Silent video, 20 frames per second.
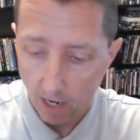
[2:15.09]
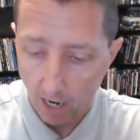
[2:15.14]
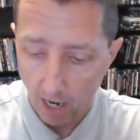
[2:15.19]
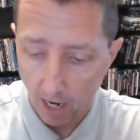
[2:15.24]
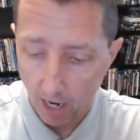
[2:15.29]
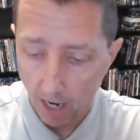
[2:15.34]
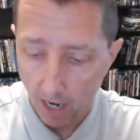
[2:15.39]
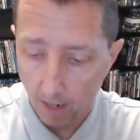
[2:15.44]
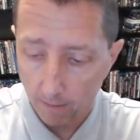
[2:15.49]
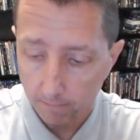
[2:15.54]

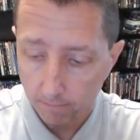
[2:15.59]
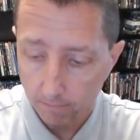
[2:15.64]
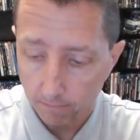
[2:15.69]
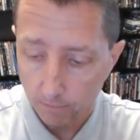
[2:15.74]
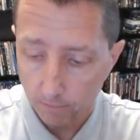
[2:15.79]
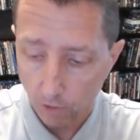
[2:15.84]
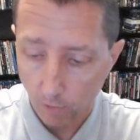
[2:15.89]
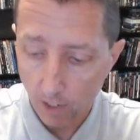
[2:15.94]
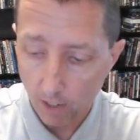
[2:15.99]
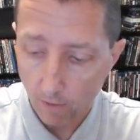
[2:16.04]

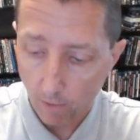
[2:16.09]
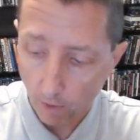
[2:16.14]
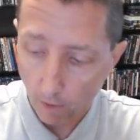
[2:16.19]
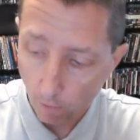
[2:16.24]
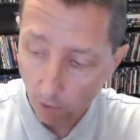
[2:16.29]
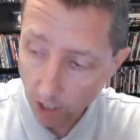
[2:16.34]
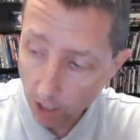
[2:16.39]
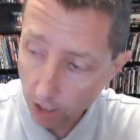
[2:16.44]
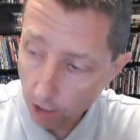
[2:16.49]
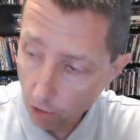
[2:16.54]
So anyway,
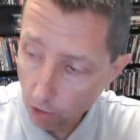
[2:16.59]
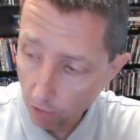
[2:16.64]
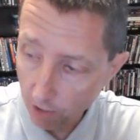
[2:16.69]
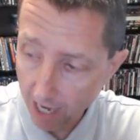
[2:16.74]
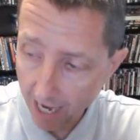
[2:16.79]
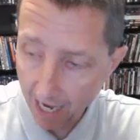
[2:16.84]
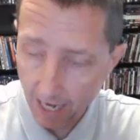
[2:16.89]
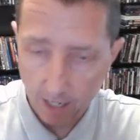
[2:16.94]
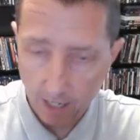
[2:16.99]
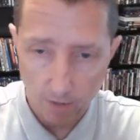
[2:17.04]
what do you
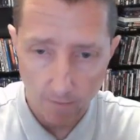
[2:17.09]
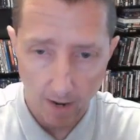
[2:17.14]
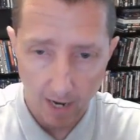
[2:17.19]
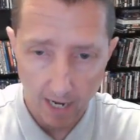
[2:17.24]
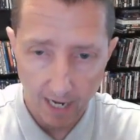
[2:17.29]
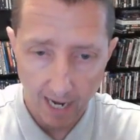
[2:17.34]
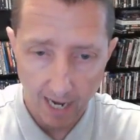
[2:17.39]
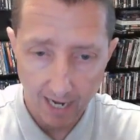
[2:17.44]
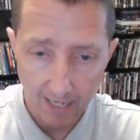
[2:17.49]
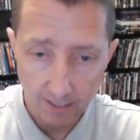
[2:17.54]
get, you
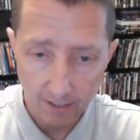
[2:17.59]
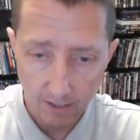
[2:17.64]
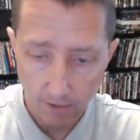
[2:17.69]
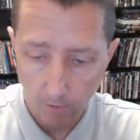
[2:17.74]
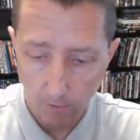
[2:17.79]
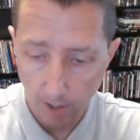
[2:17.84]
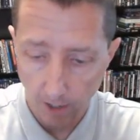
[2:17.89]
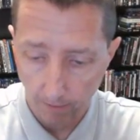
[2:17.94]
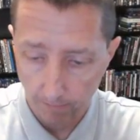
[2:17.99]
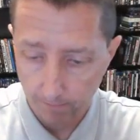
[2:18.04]
might ask?
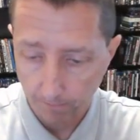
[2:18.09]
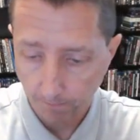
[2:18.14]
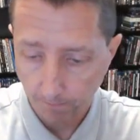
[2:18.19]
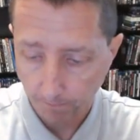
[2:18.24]
Well,